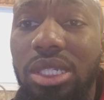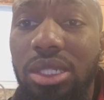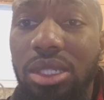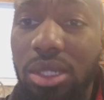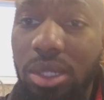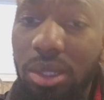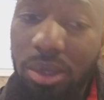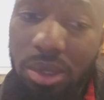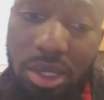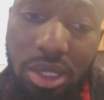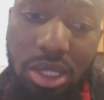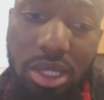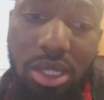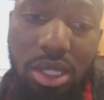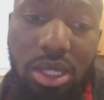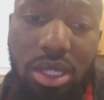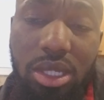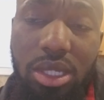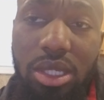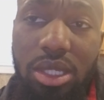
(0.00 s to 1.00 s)
So
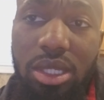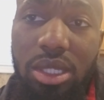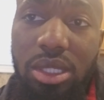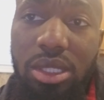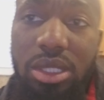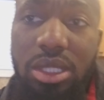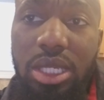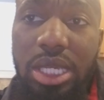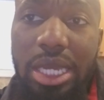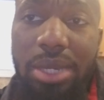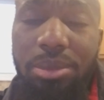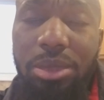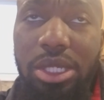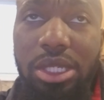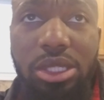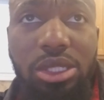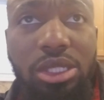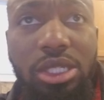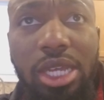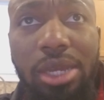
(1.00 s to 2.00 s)
yeah, I
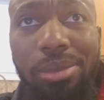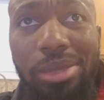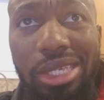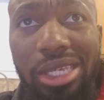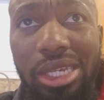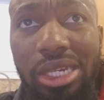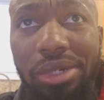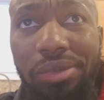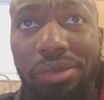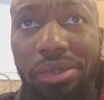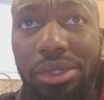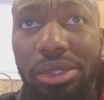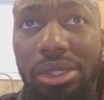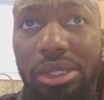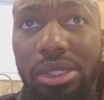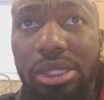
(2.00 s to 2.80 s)
mean, you gotta be careful.